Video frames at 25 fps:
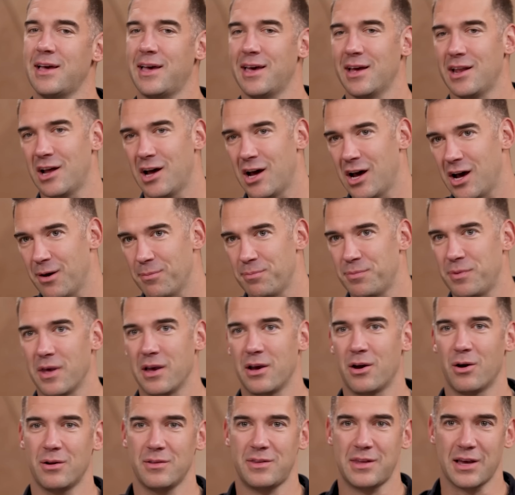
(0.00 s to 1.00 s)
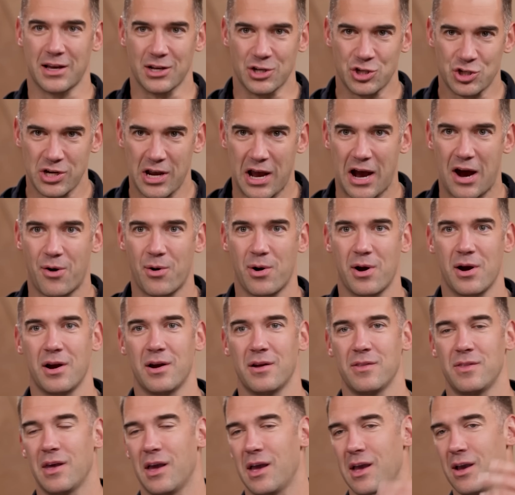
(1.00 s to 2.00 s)
They get up, they go to take a
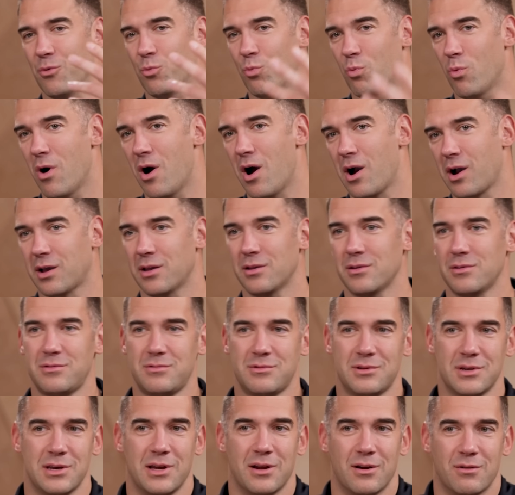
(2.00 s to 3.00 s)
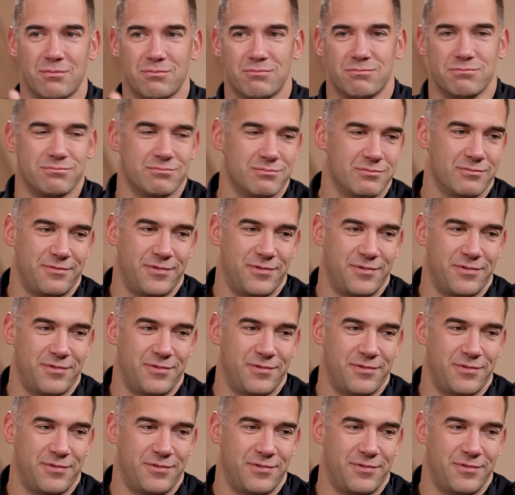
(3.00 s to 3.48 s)
shower, they walk to get food,